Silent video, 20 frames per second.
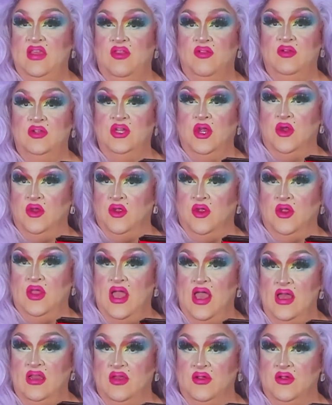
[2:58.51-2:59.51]
other darker
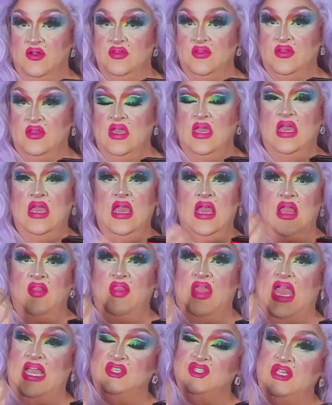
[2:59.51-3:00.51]
colors,
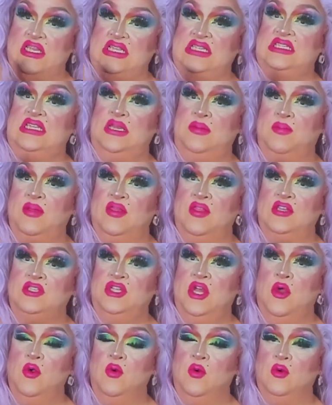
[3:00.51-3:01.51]
they actually deepen the
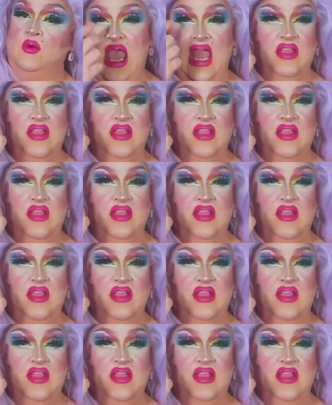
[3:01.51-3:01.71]
tone.